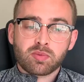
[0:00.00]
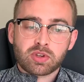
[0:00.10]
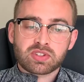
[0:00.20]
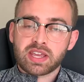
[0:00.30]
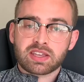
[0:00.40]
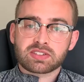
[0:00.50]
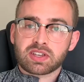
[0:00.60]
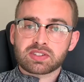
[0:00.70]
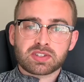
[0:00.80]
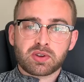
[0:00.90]
when you take into
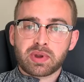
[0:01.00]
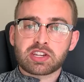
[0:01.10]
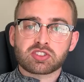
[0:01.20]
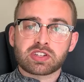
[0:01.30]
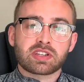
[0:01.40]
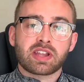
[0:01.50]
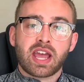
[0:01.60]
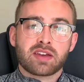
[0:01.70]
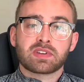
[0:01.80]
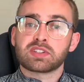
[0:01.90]
consideration
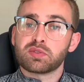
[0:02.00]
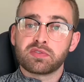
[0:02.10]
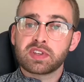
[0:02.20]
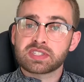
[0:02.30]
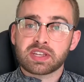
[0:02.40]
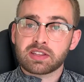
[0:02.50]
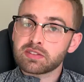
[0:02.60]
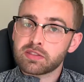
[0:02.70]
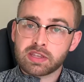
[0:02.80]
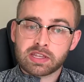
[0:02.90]
having to visit
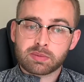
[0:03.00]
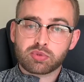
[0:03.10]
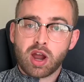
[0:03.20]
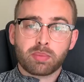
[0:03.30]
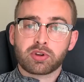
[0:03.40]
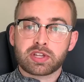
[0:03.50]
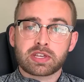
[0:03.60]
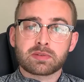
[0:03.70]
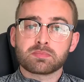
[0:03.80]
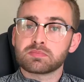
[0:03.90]
the
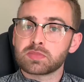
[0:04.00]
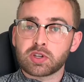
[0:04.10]
property,